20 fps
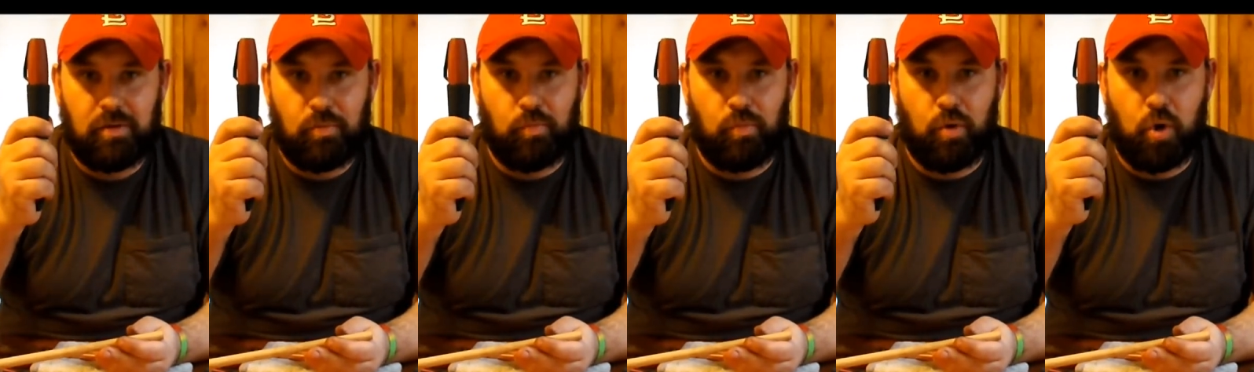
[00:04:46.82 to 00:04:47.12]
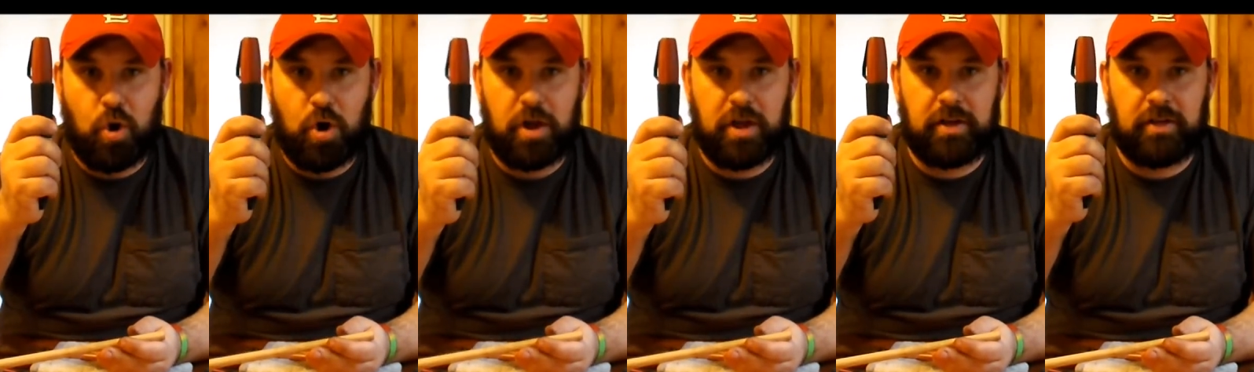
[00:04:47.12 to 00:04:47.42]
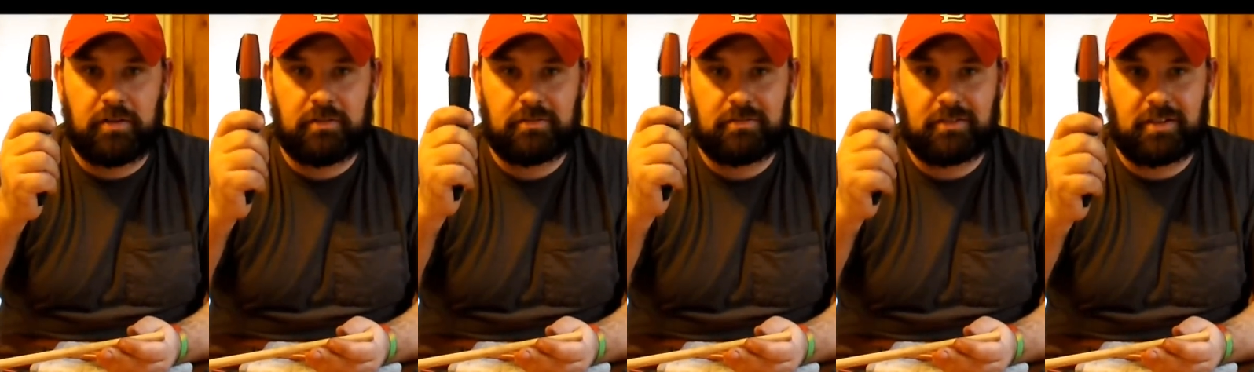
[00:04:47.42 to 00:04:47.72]

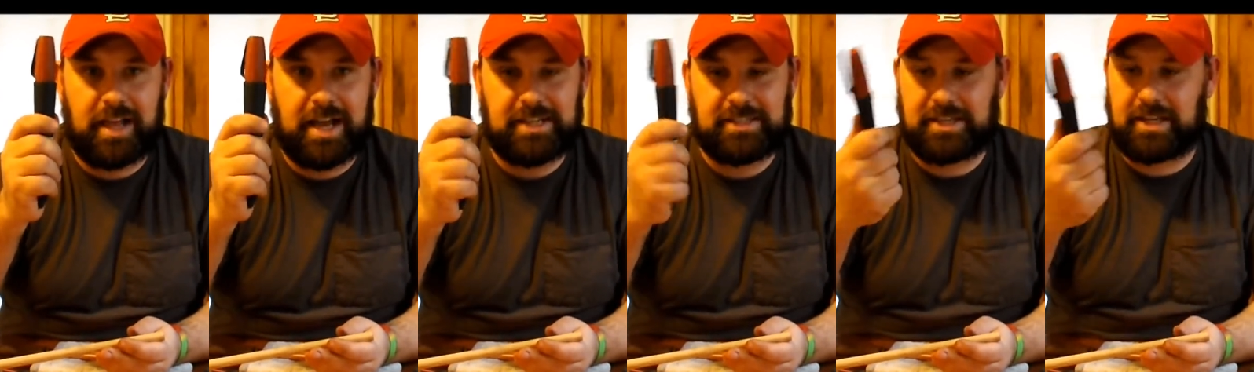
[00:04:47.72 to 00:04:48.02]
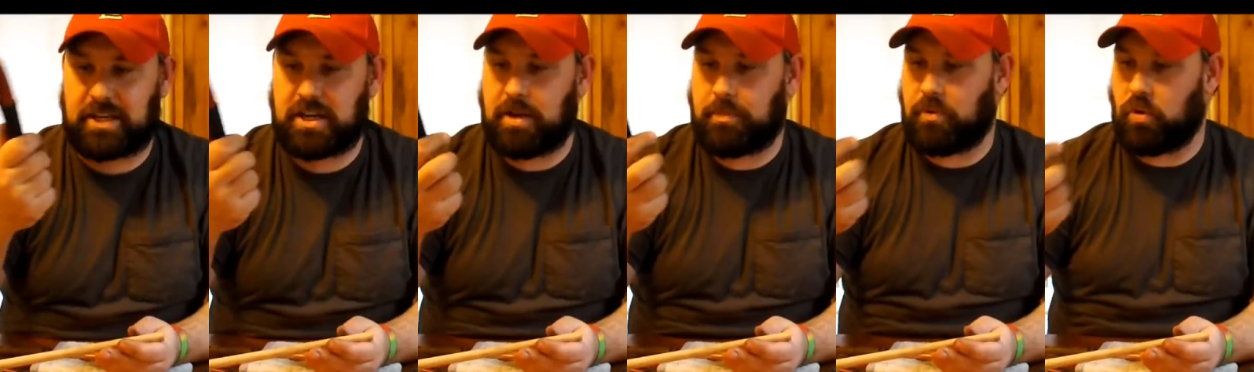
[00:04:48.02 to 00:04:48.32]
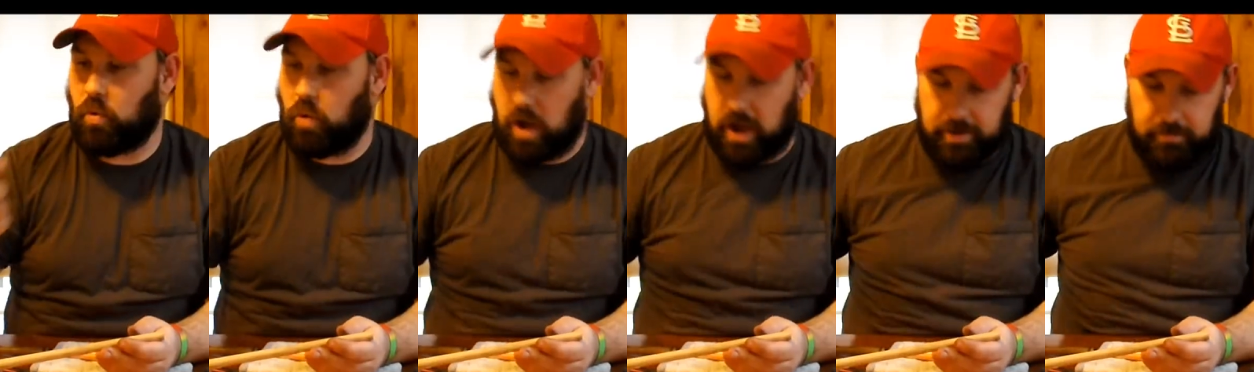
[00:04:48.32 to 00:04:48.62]
Mora Classic
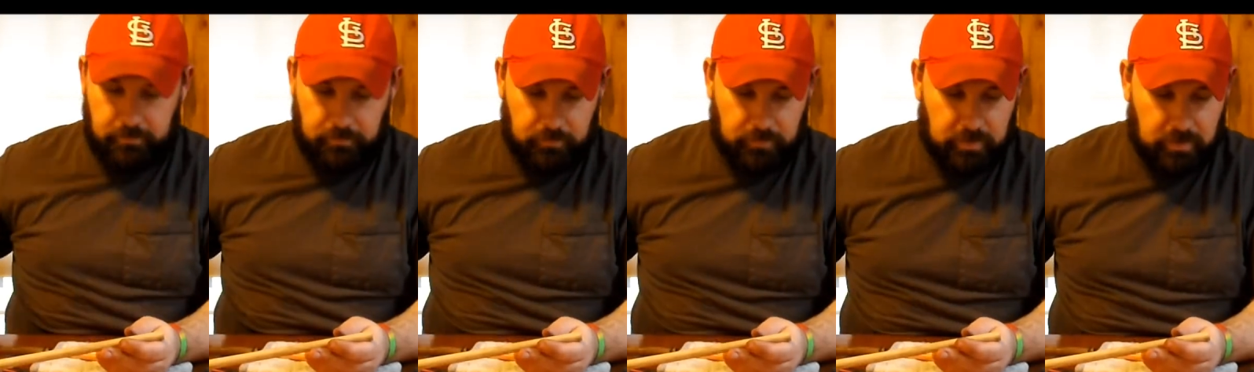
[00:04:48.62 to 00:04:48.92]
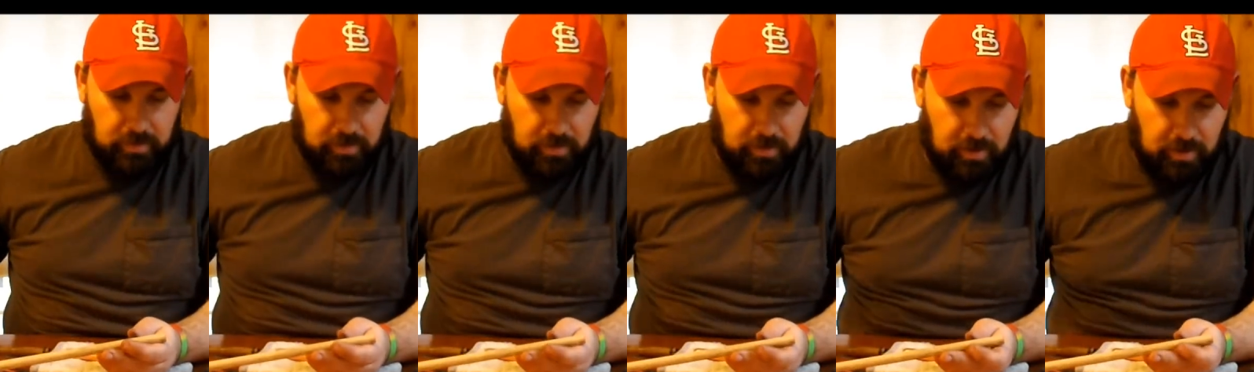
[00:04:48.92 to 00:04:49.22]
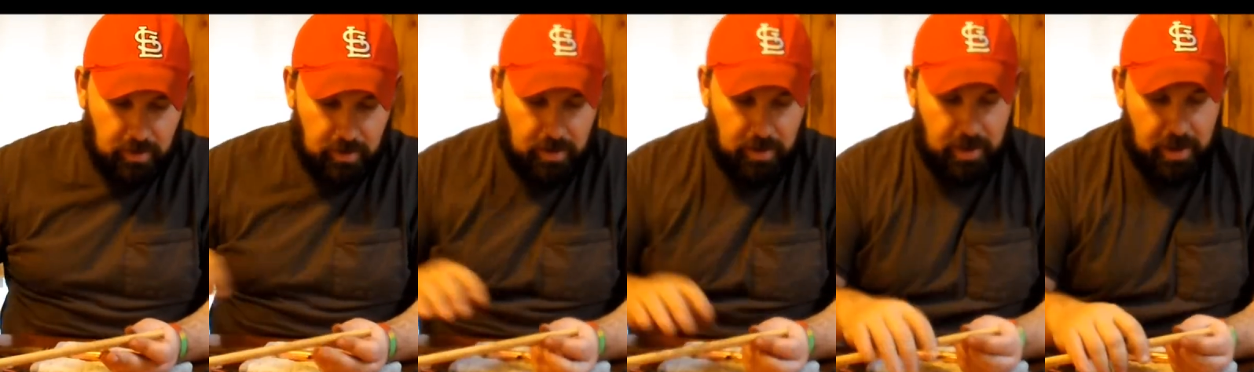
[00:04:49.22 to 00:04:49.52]
number 1
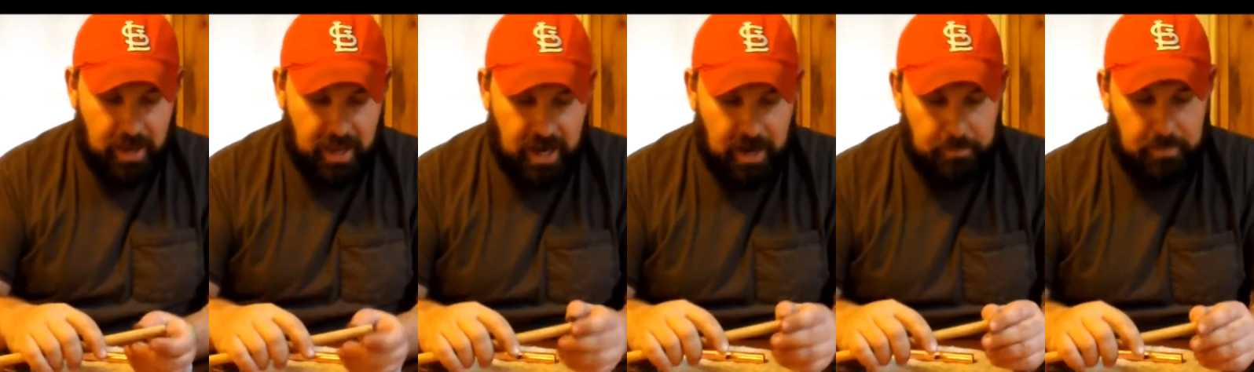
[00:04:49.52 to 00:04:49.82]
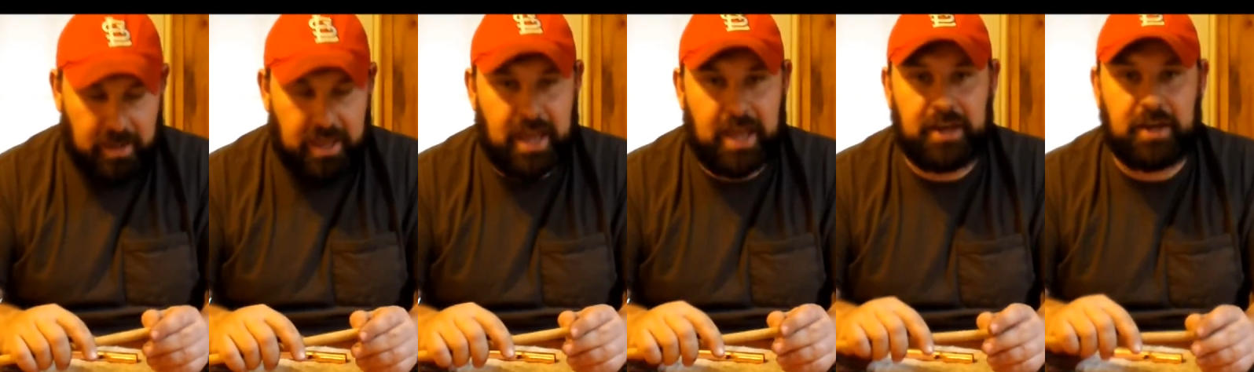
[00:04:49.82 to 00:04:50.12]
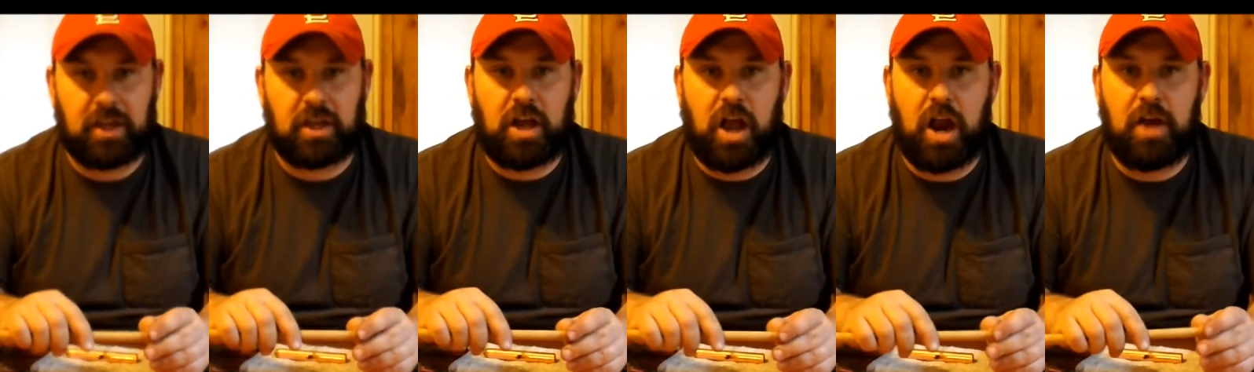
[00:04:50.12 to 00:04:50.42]
and I began
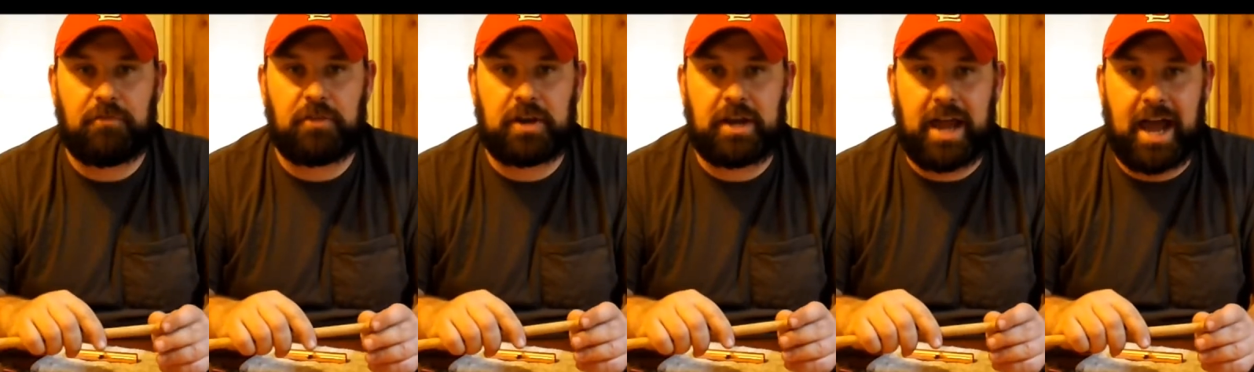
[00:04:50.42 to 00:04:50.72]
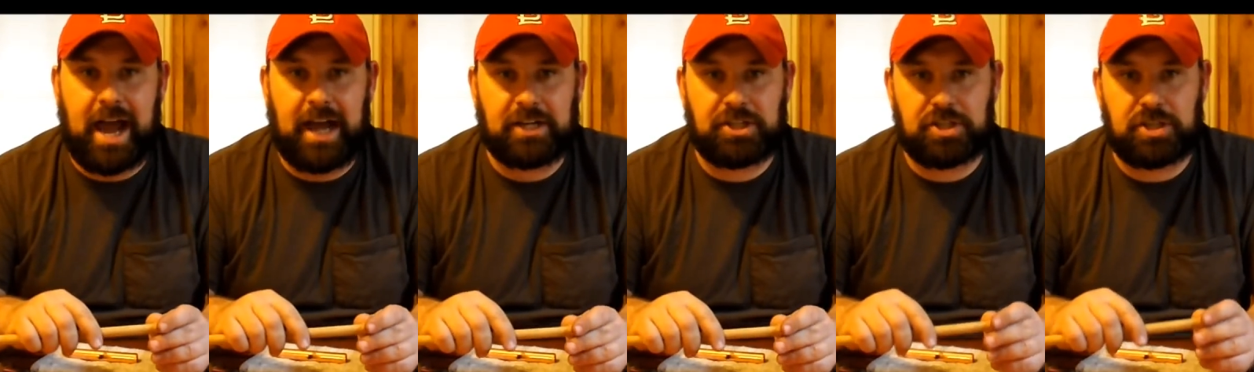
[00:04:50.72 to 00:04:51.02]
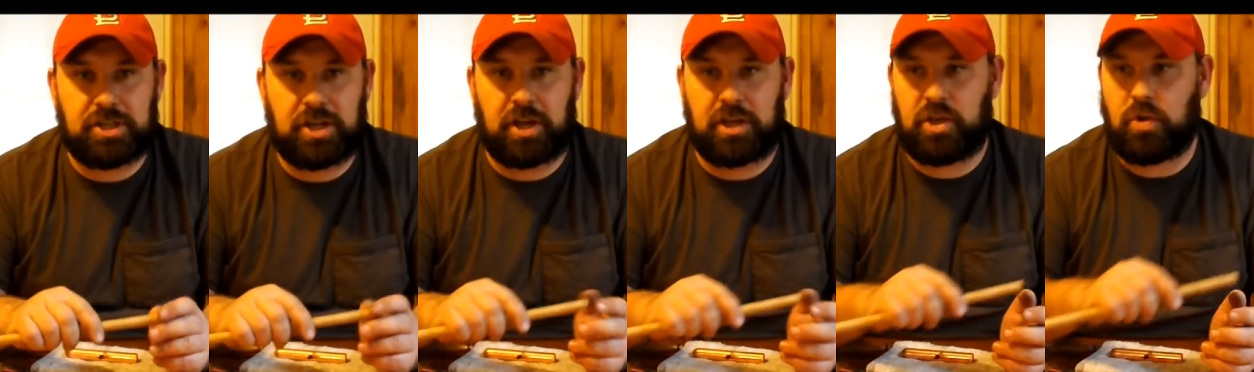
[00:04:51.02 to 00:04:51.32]
to carve a
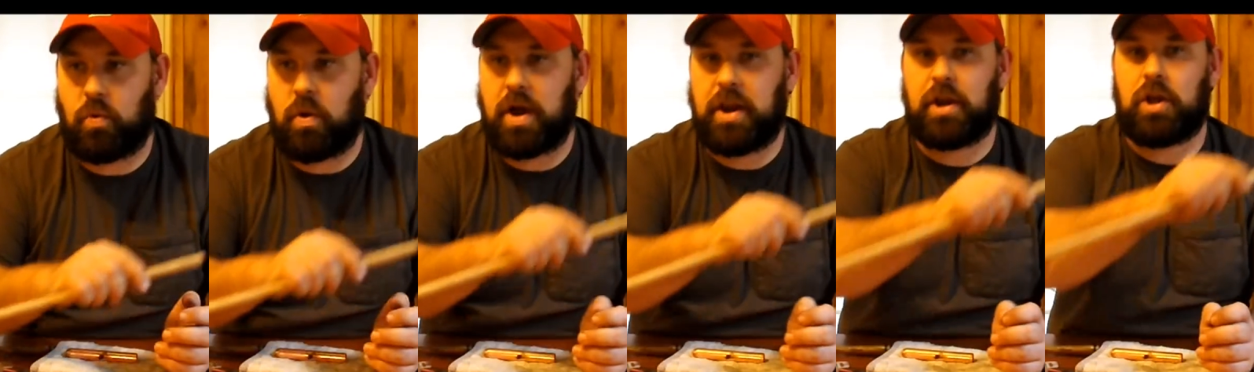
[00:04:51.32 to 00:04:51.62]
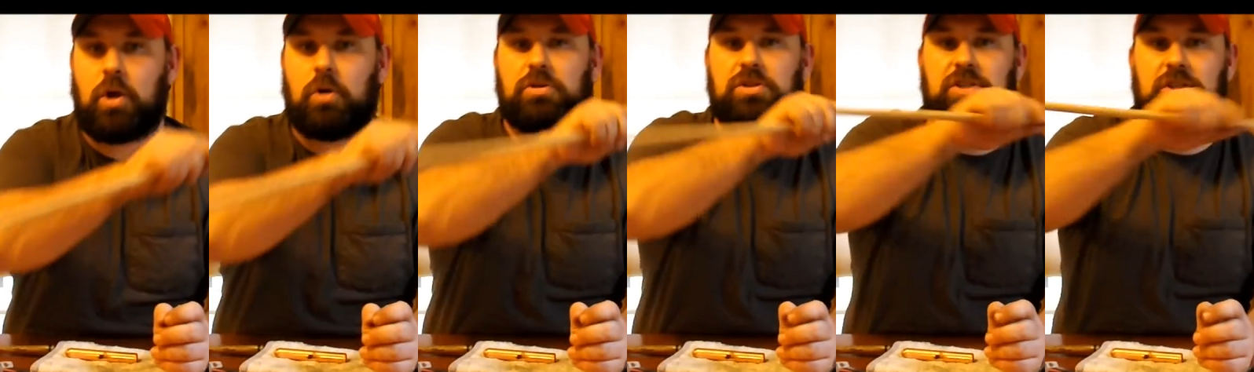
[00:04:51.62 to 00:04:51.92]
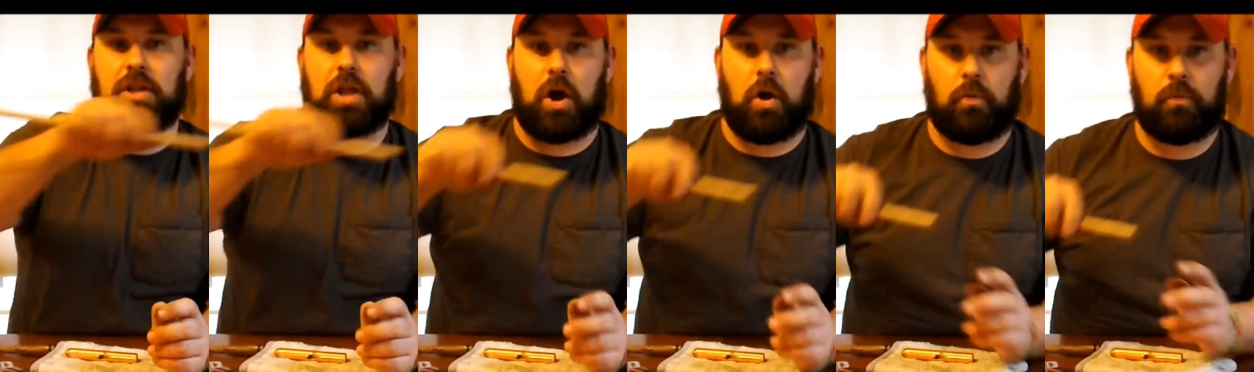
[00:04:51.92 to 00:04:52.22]
notch. Now you want to go
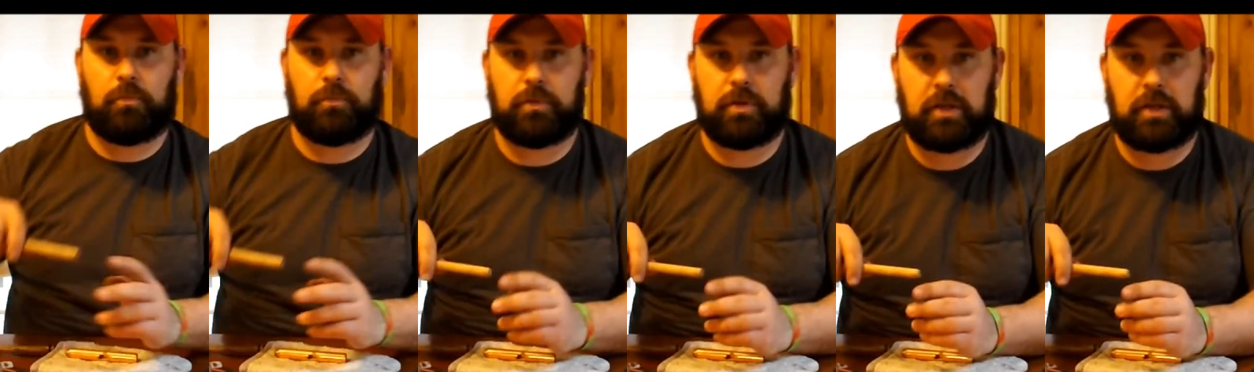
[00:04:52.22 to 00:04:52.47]
slow.